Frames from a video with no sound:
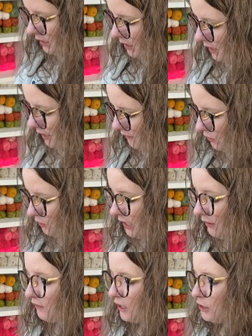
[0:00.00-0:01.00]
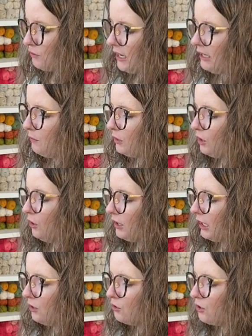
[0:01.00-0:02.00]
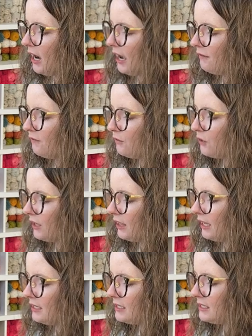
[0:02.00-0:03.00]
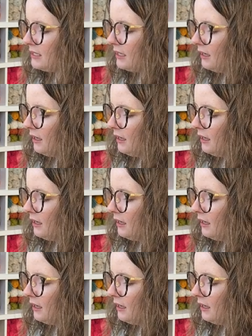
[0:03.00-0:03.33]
If you get frustrated with the hook that you try for this